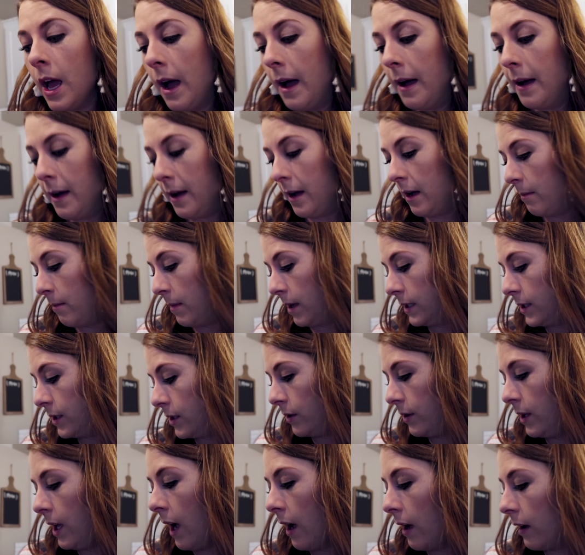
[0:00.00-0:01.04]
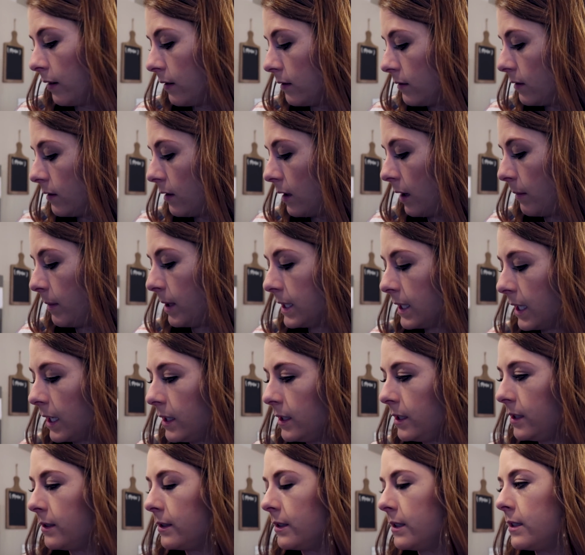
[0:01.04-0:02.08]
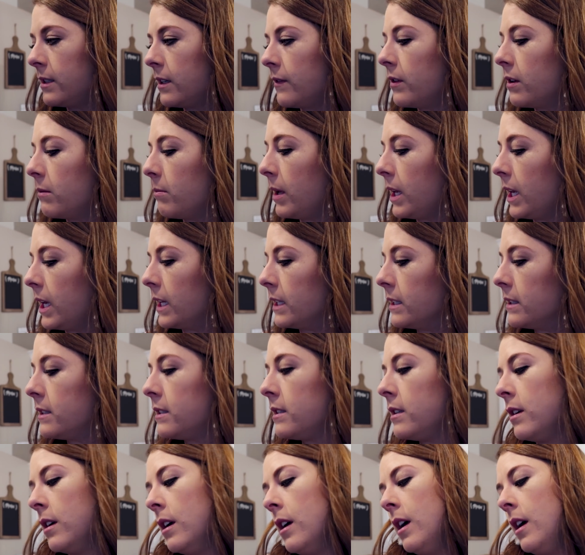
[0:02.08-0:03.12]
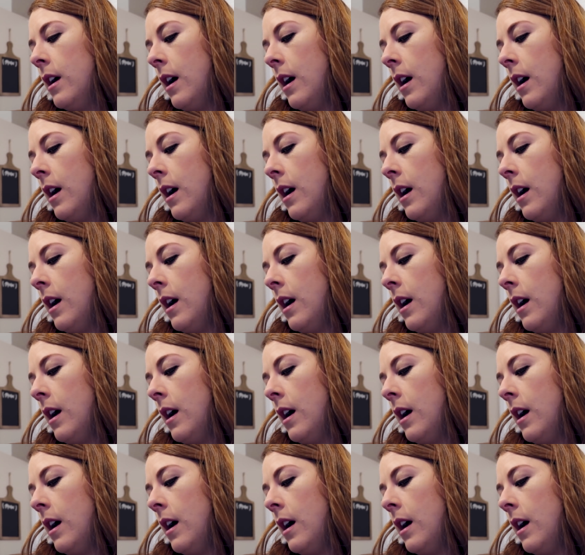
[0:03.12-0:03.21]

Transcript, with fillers: Um, so yeah, I'm excited to use this stuff with my kids.